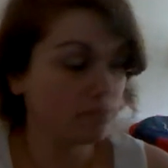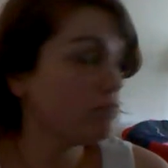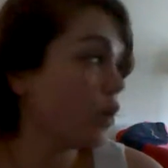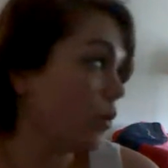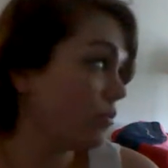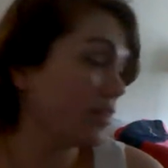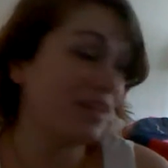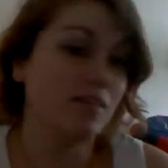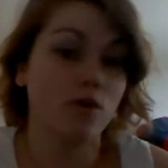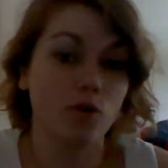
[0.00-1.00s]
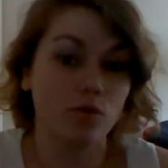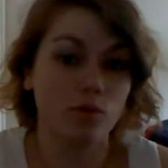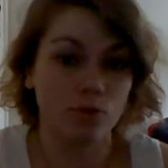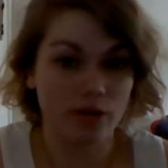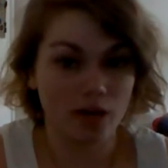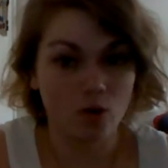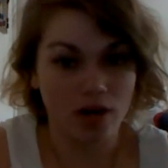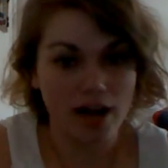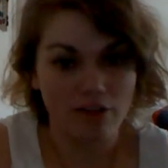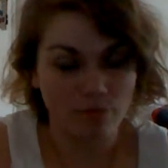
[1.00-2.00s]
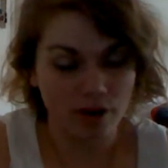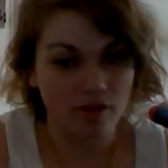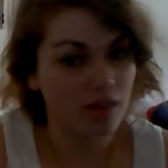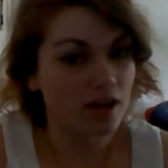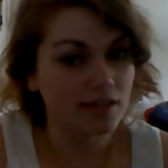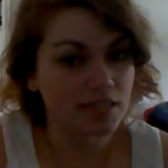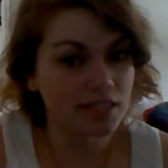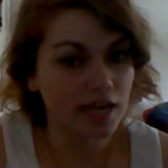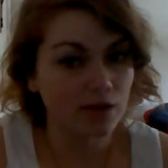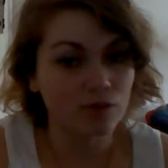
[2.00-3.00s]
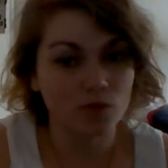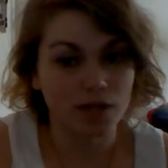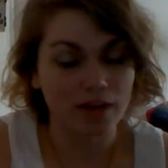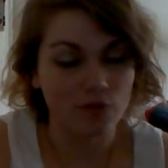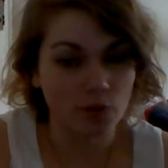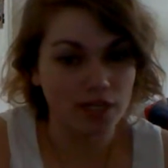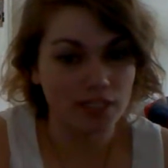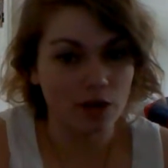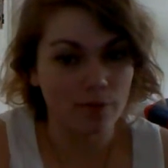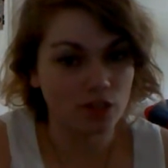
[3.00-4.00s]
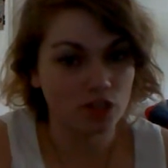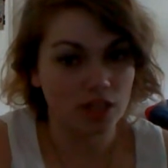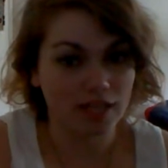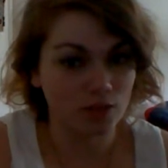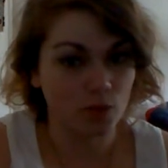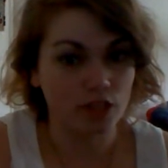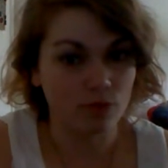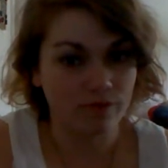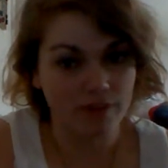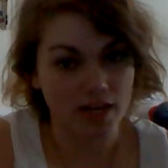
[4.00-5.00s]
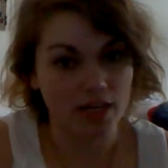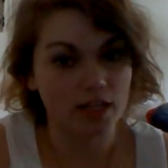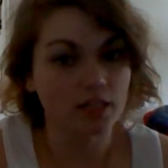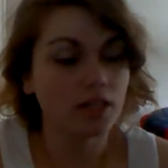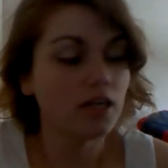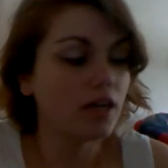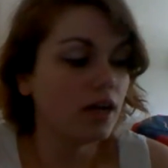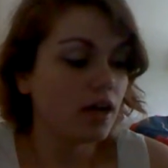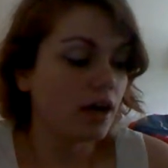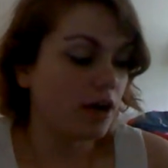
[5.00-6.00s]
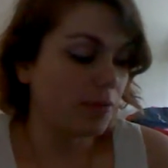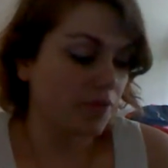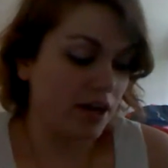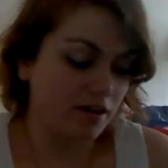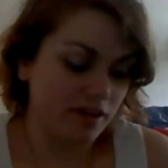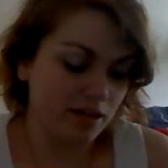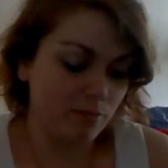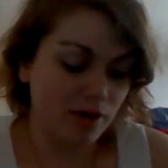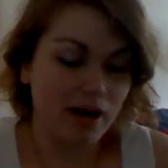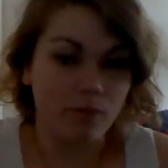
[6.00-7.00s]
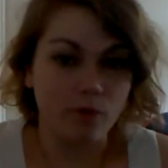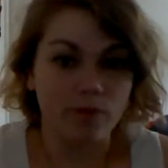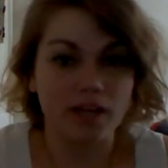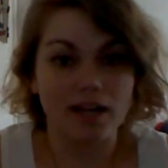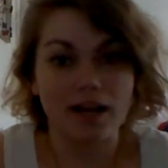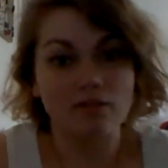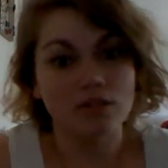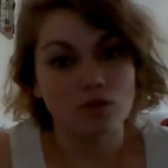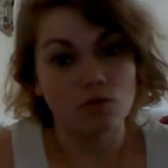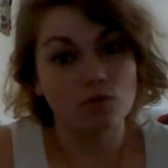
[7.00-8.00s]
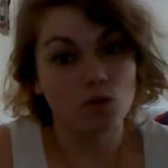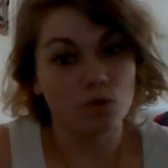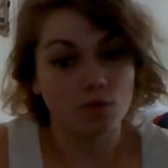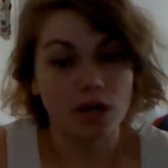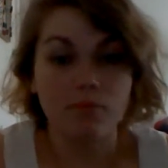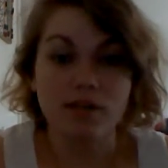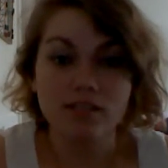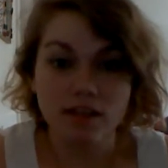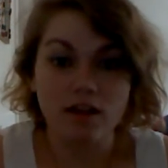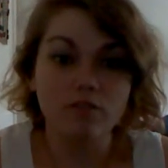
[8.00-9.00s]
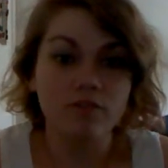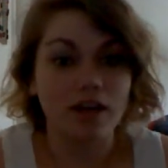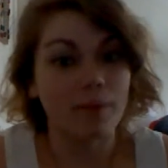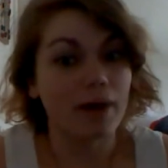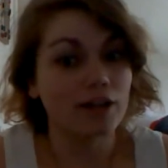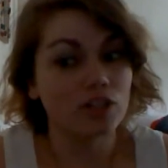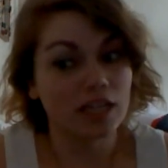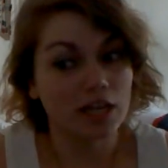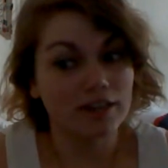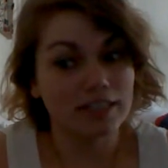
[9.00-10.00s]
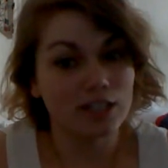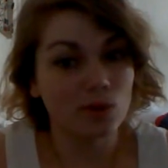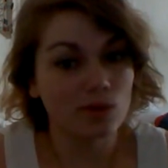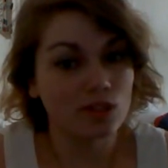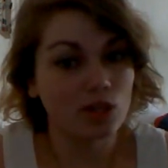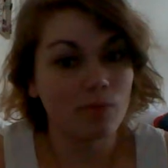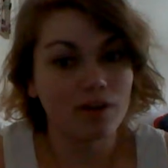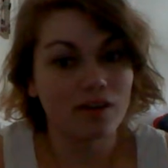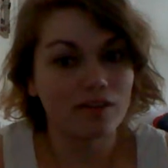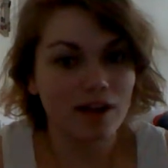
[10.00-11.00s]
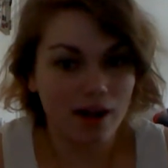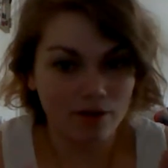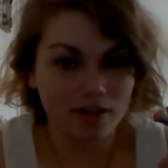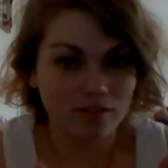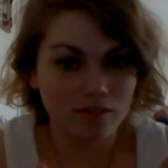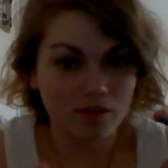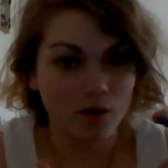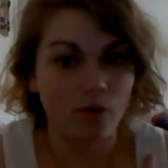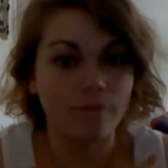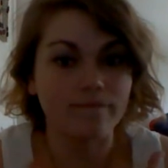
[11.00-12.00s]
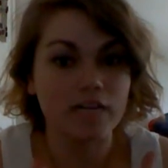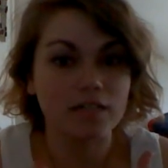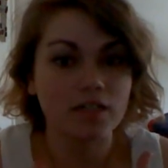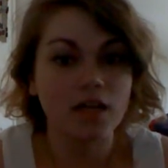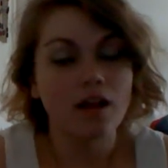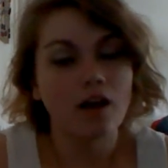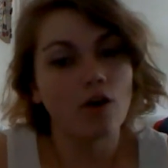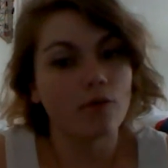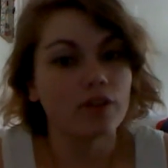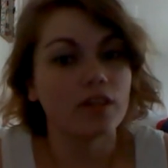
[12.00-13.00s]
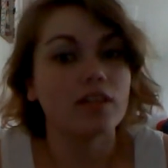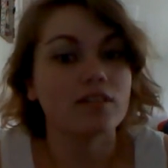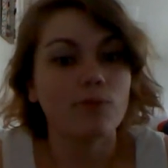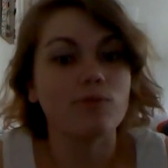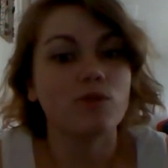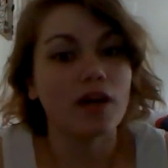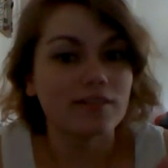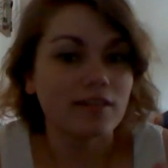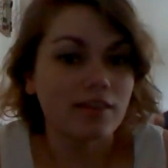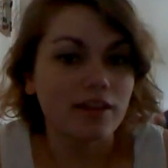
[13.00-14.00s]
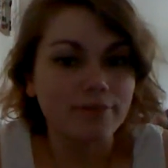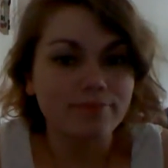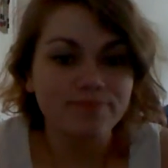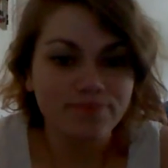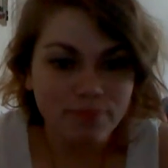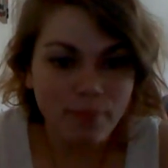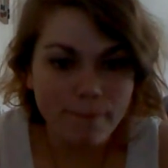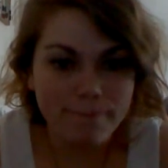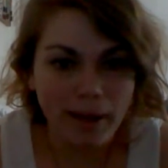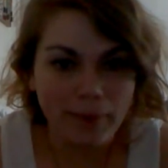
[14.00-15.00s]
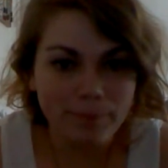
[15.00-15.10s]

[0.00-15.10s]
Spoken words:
hopefully, though the Marine Corps half marathon is in town, so I have no idea how much that's going to invade the area, but I will be getting out to do a run myself, and I'm actually getting ready to go to the gym in another hour, so hopefully this helps you guys get there. Bye.